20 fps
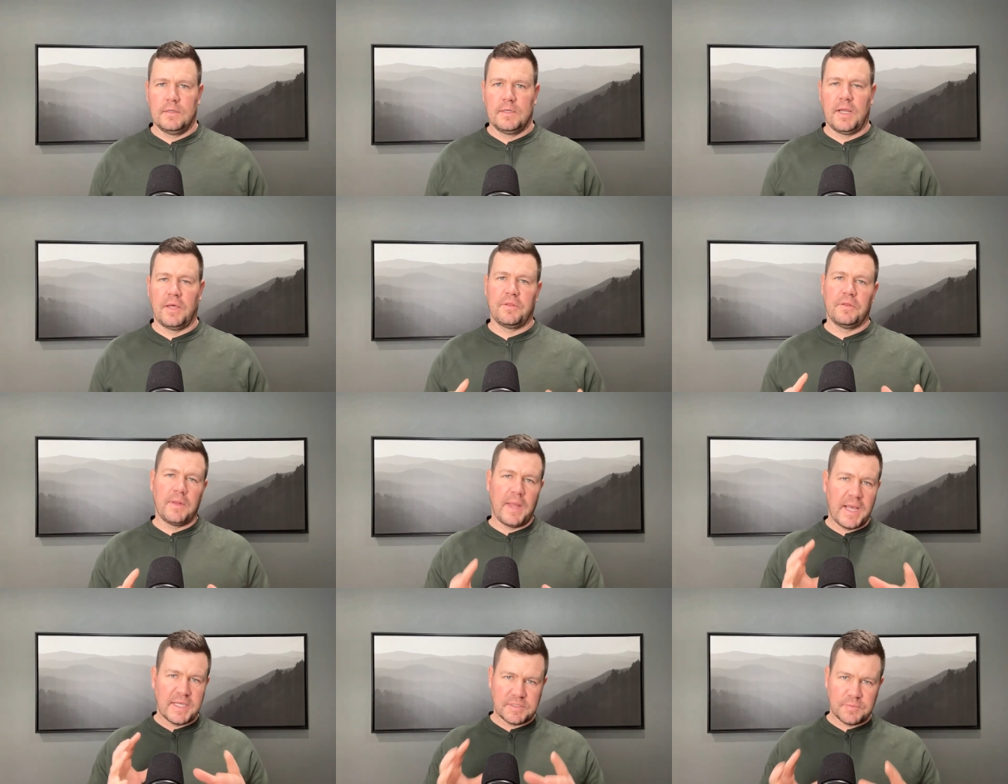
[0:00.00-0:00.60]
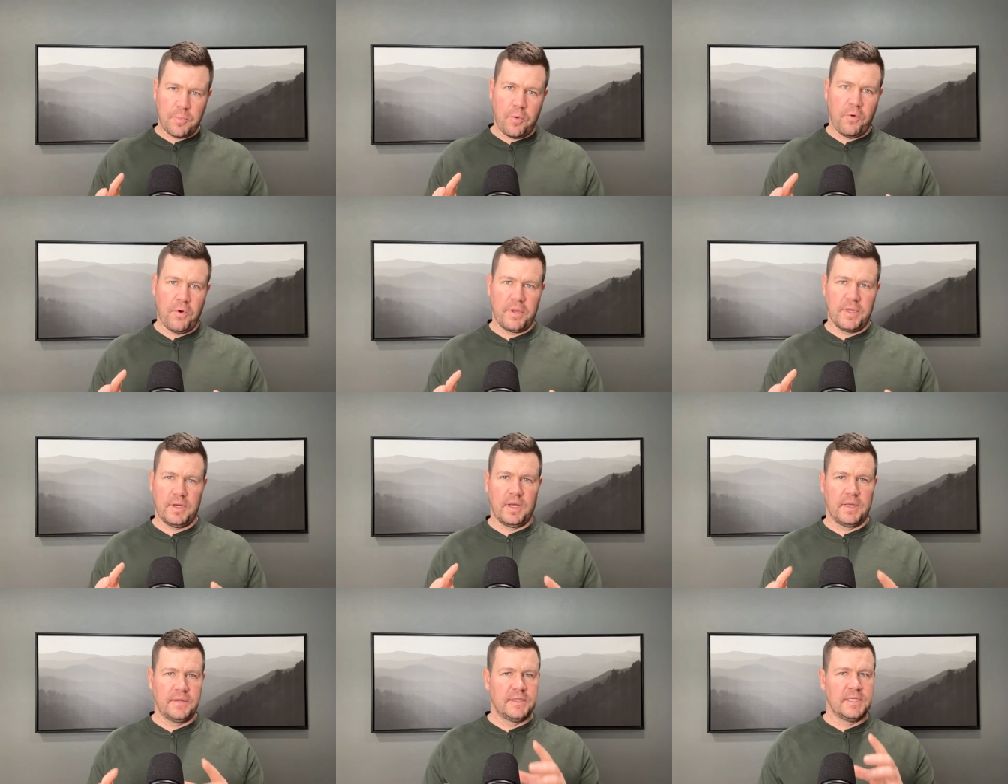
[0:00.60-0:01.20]
Now, the last
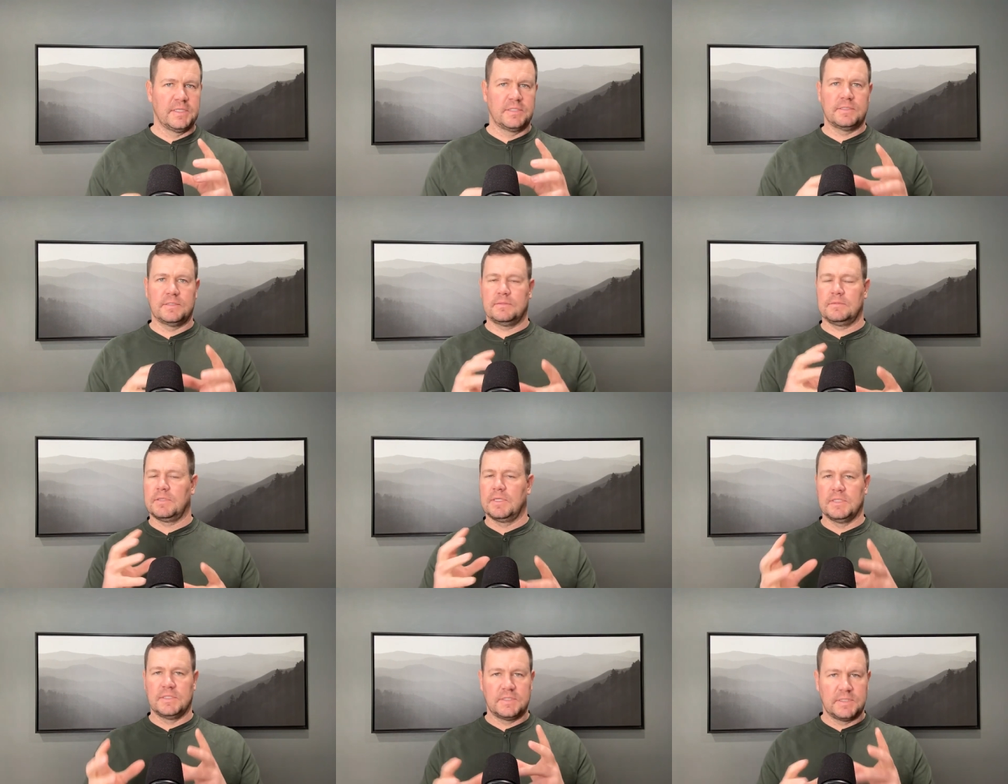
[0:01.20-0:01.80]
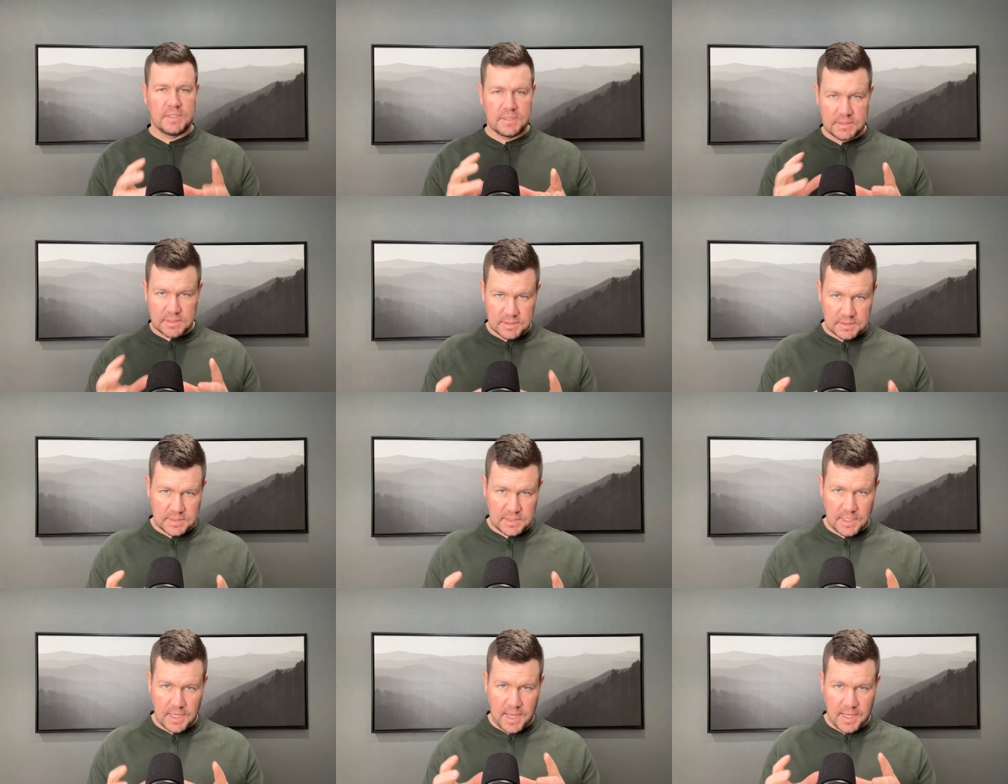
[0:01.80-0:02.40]
point on this
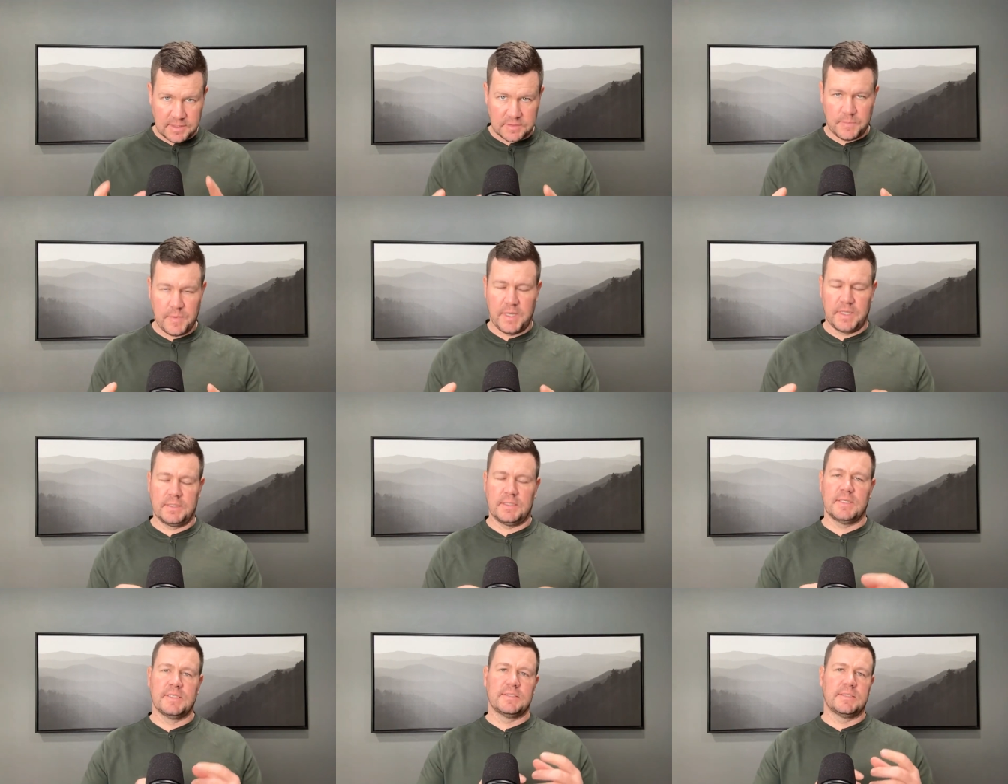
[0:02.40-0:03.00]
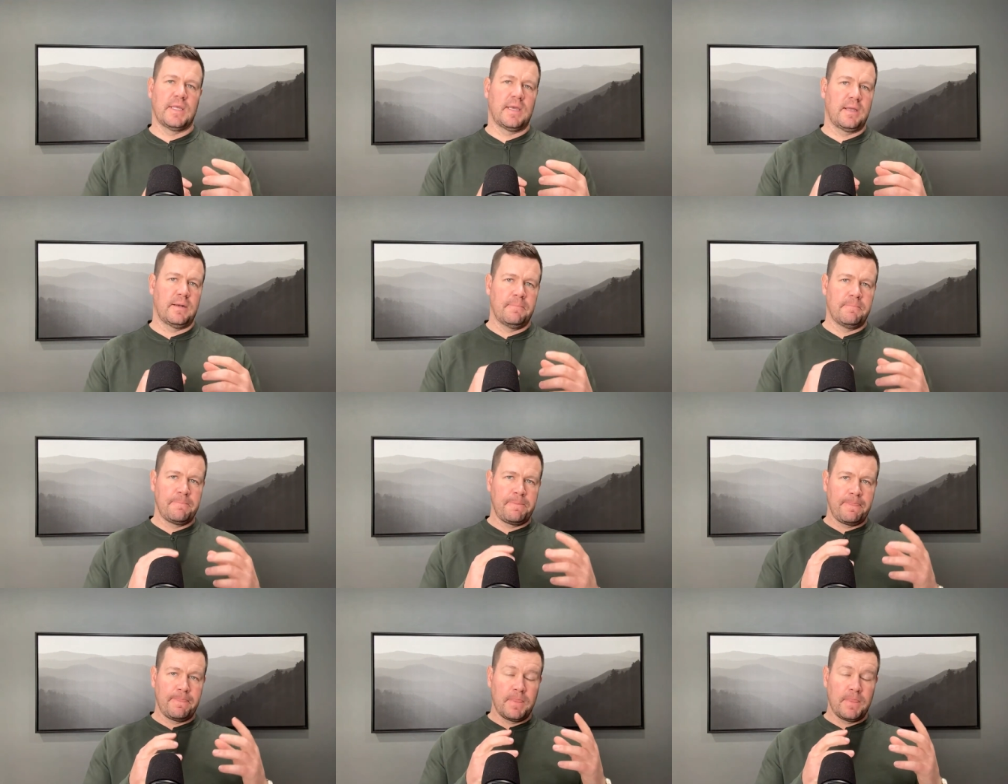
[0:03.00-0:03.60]
consistency aspect is that